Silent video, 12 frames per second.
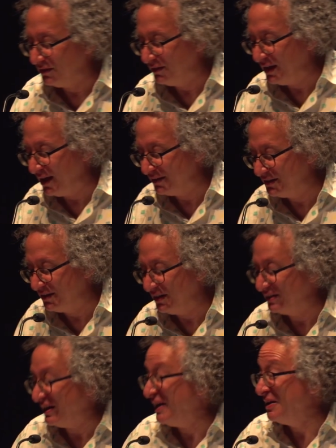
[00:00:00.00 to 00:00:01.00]
that uh,
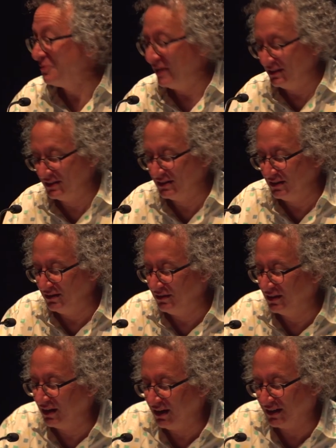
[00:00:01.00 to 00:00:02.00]
attenuates the
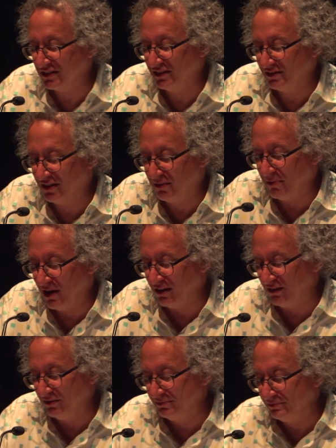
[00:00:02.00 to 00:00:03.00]
connection to the
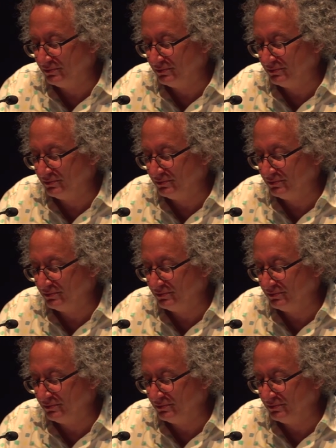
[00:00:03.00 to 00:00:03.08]
model.